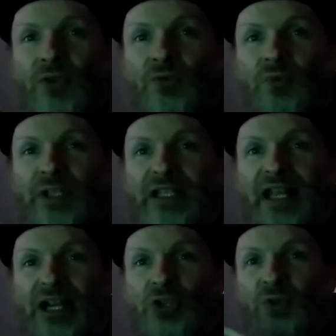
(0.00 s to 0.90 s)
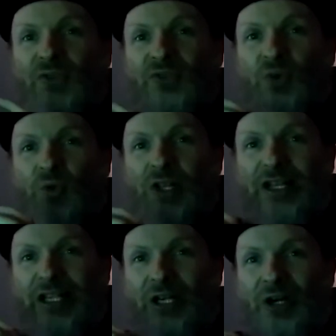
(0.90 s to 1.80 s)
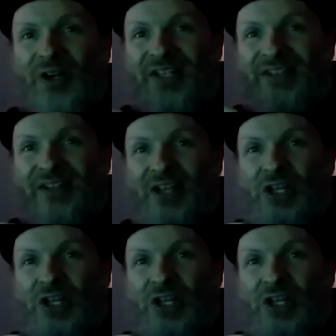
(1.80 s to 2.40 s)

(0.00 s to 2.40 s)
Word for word: is really like crystal clear and